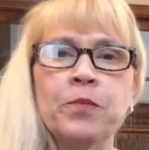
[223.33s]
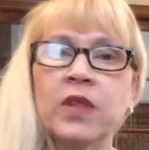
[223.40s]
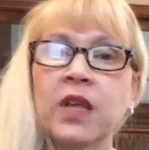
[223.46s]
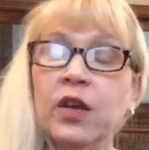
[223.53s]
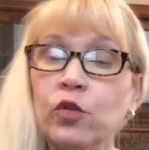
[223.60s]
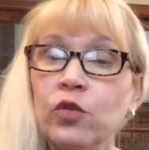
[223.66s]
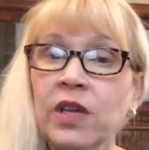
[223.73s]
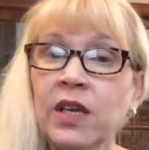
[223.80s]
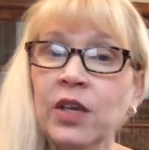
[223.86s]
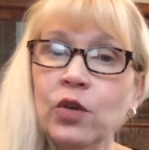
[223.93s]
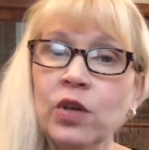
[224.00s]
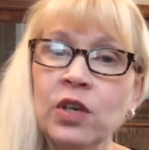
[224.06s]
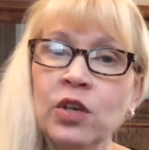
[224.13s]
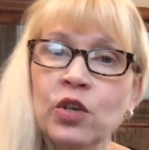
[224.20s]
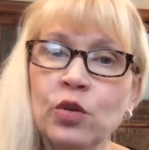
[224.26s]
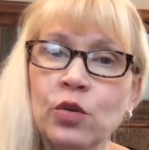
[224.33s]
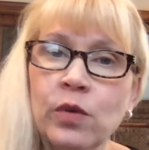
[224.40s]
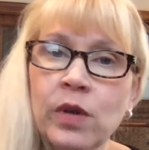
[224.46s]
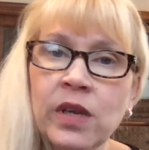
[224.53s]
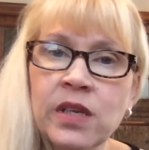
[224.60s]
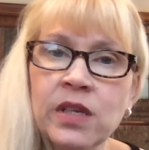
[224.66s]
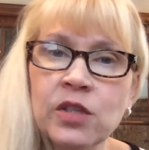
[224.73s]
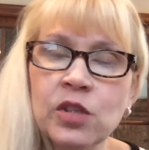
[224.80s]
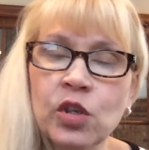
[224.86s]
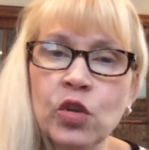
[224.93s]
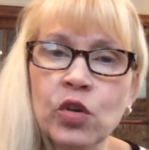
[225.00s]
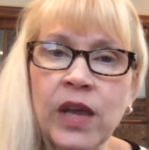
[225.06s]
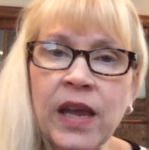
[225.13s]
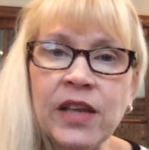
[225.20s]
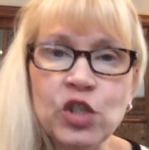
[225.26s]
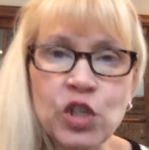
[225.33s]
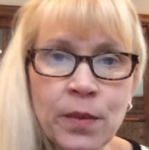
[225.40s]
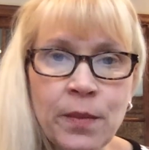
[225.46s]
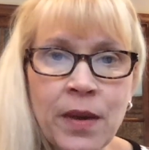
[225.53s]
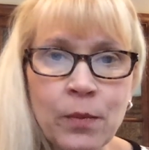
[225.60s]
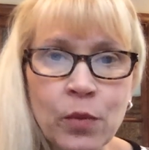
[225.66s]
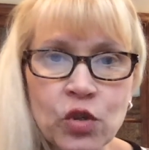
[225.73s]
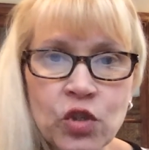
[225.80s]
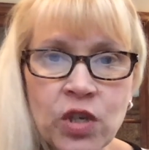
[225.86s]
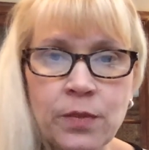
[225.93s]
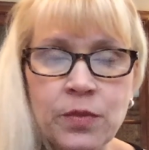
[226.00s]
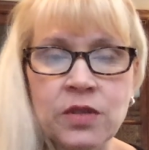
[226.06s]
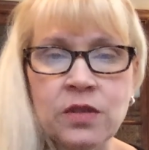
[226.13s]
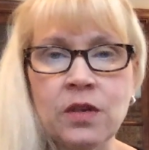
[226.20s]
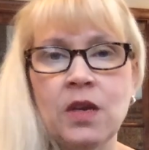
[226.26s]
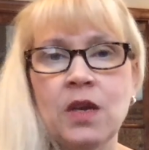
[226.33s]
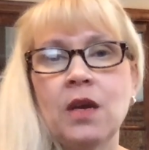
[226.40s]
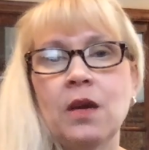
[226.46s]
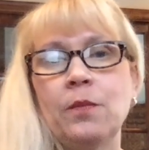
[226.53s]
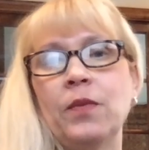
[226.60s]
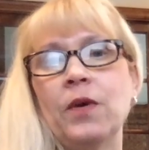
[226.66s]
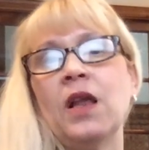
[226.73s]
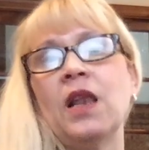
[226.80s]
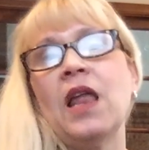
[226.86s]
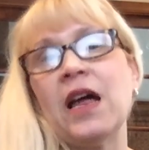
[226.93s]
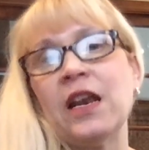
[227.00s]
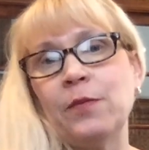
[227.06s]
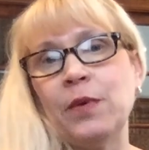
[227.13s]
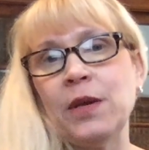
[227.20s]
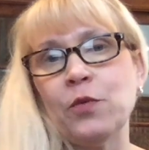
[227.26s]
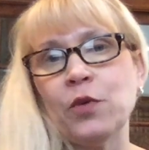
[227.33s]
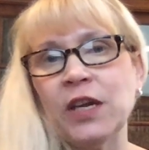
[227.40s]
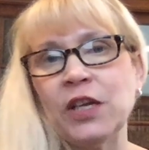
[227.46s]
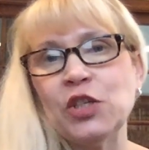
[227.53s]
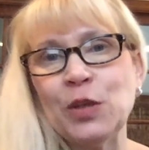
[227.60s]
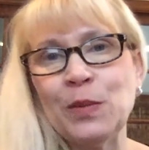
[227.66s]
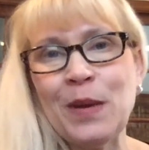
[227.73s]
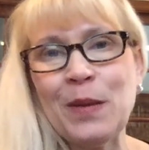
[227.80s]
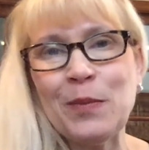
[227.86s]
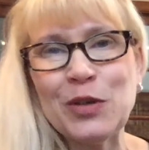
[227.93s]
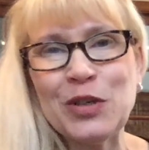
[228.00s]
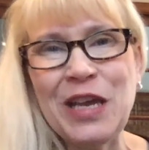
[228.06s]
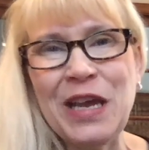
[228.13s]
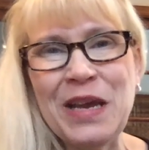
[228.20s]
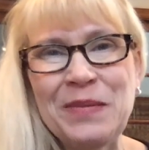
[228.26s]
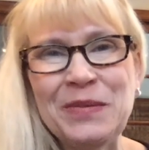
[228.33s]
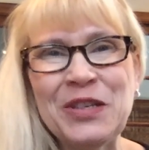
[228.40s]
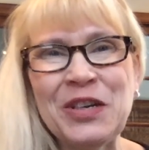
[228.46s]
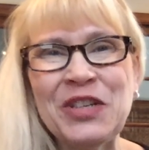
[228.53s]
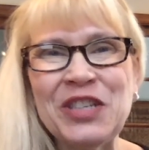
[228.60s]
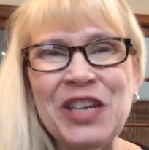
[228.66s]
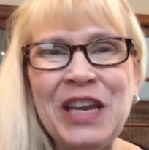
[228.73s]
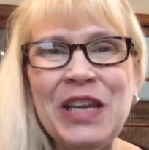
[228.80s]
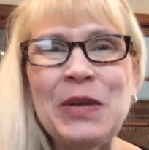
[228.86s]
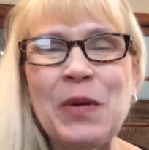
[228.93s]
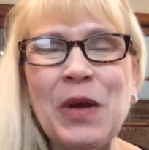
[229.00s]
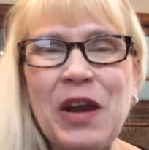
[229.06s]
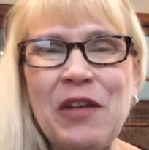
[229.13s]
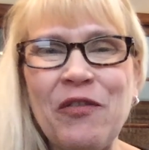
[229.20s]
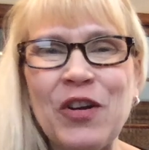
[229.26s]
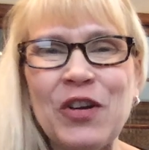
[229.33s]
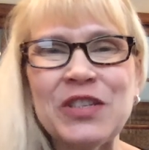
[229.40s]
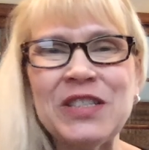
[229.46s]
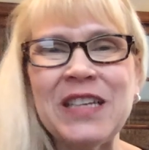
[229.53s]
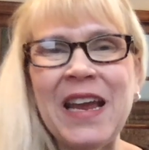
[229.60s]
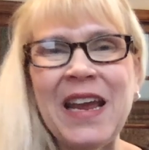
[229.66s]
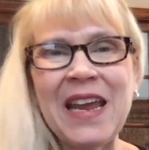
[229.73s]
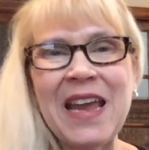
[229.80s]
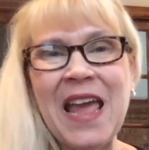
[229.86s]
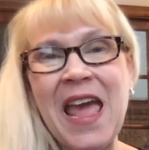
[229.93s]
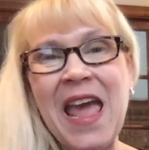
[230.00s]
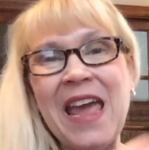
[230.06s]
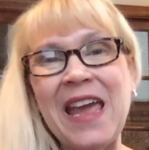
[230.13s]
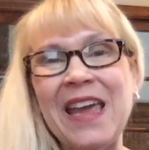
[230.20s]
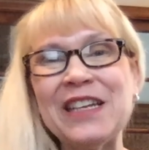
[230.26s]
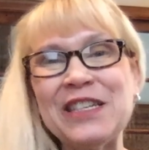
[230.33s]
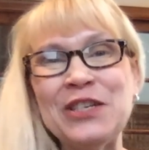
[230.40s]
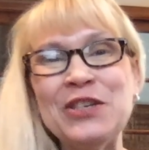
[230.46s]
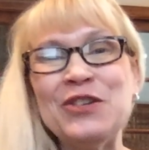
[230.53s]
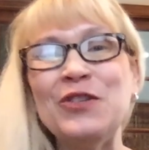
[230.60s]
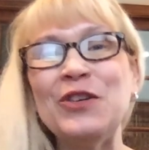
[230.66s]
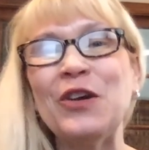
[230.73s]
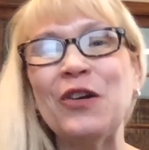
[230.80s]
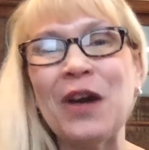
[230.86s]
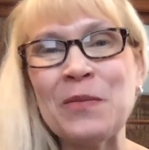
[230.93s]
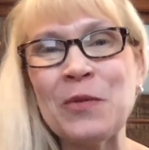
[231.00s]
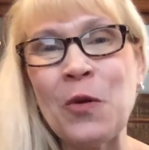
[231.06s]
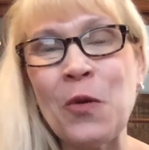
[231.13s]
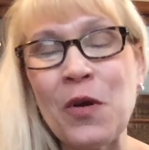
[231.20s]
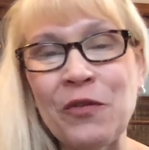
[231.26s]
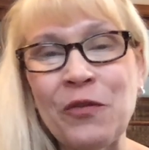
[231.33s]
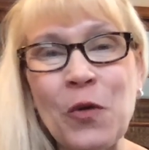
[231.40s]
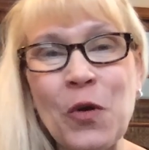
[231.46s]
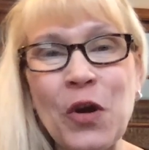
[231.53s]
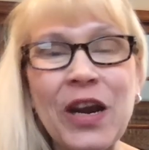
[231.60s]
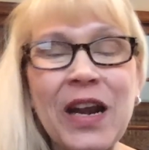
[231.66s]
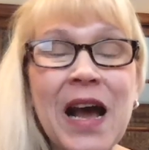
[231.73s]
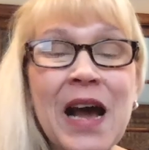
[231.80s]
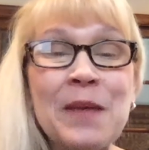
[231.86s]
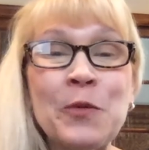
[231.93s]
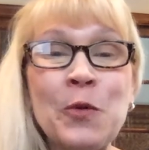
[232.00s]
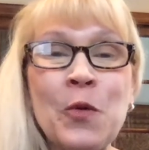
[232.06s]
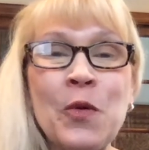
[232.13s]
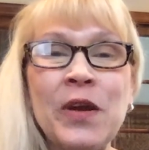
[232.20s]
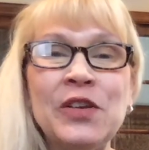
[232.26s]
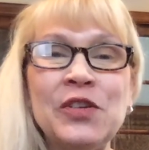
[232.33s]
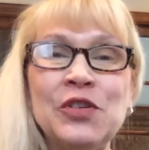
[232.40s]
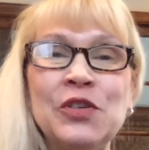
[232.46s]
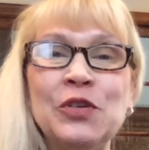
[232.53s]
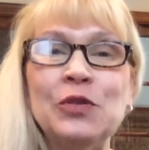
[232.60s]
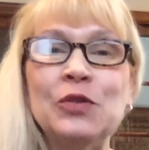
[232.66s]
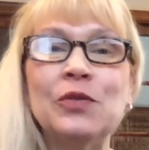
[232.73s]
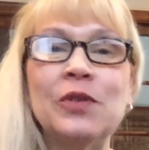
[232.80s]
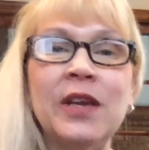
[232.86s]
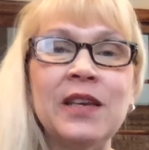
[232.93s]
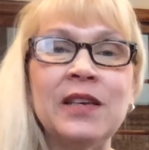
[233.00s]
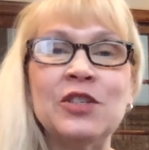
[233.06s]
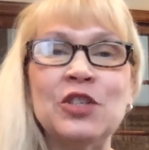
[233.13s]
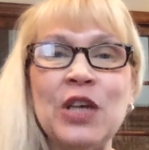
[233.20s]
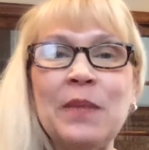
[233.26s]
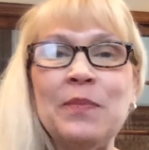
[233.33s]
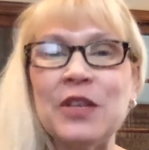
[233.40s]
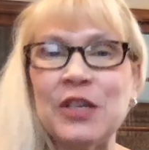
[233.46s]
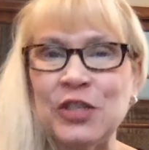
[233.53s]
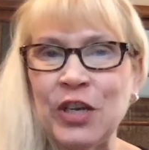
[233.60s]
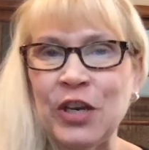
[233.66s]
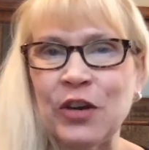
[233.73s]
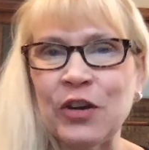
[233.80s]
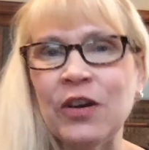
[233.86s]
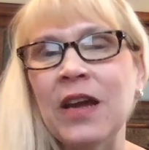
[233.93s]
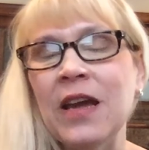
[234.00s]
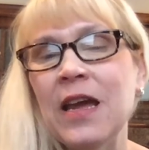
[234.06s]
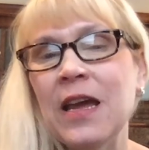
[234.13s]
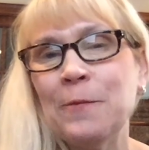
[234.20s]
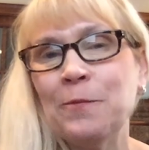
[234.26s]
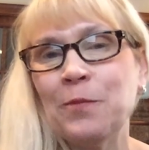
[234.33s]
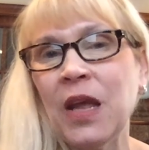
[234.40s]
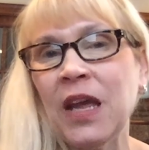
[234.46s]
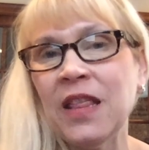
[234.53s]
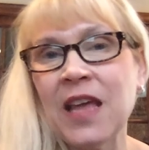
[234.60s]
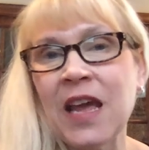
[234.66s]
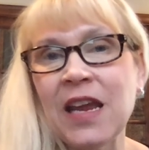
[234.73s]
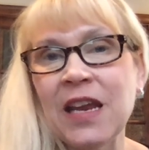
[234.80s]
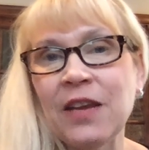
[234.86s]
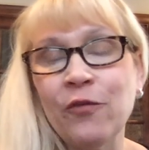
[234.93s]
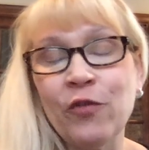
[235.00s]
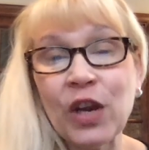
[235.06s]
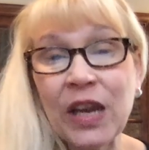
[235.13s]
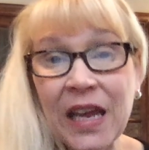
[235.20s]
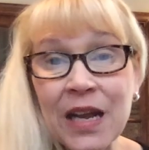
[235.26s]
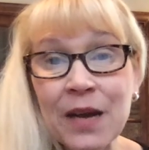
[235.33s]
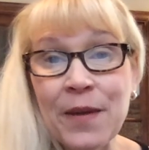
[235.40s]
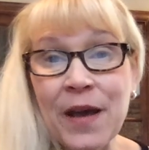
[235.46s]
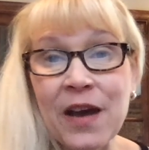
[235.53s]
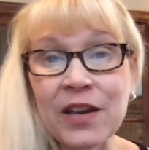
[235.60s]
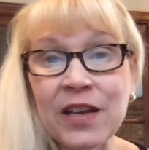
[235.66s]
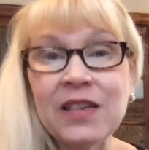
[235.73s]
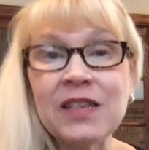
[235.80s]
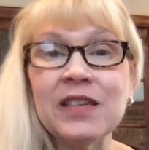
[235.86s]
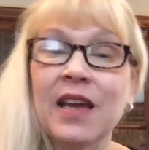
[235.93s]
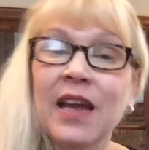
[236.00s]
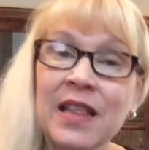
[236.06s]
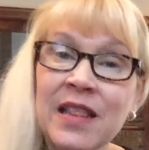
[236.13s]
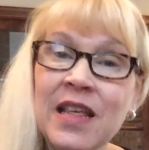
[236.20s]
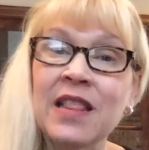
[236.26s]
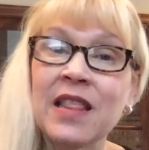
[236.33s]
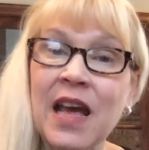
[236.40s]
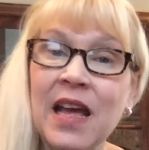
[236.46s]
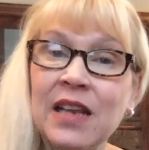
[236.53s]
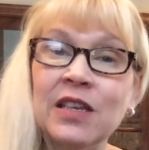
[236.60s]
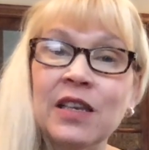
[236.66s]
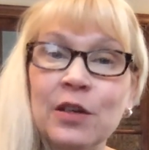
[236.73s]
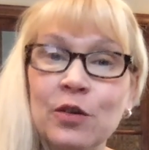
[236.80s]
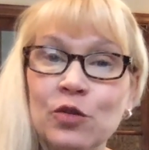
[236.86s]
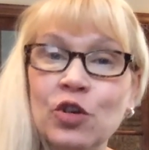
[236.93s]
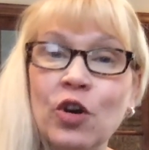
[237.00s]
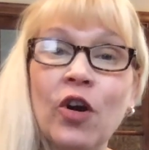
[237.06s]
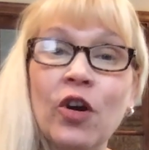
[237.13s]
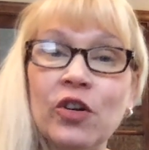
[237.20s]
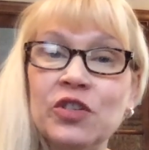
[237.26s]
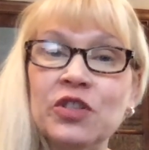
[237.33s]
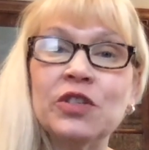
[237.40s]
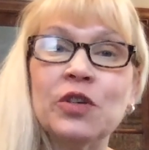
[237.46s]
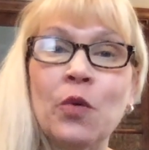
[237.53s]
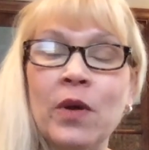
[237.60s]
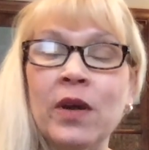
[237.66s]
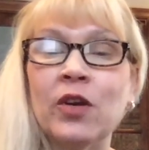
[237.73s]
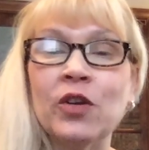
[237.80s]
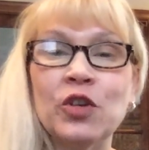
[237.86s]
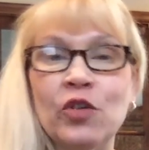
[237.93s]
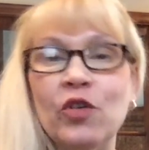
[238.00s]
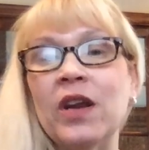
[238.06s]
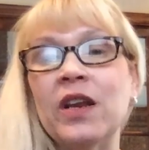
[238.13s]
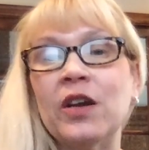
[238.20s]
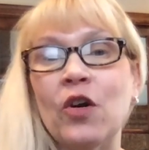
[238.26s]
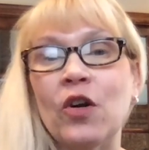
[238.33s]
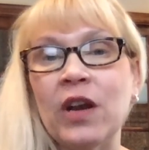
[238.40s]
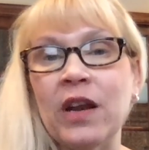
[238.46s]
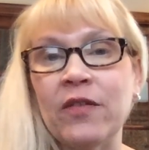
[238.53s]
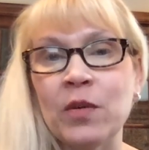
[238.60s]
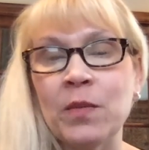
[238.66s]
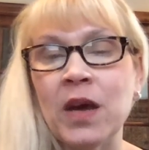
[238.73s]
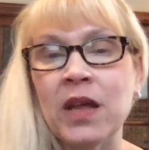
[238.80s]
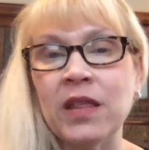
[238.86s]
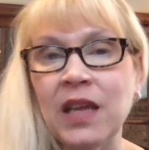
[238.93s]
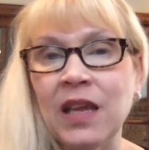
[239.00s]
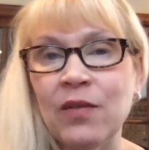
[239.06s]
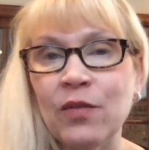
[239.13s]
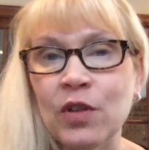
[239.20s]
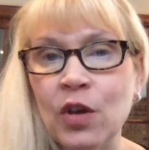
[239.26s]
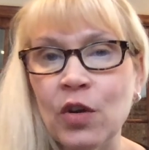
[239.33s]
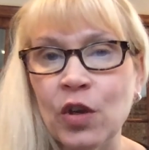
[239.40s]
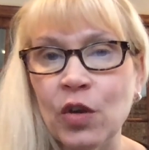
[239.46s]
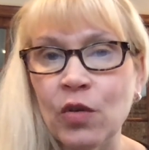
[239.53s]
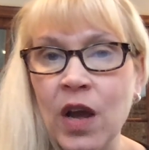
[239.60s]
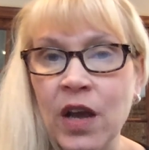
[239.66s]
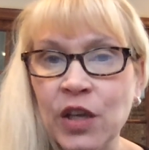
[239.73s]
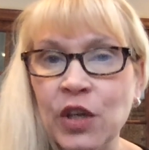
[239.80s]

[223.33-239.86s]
The other thing you can do is look at gym memberships. A lot of people get gym memberships on January 1st saying, hey, it's a new year, I'm going for it, I'm going to get in shape this year, and they forget about it, and then that little charge is going on your credit card every month even though you're not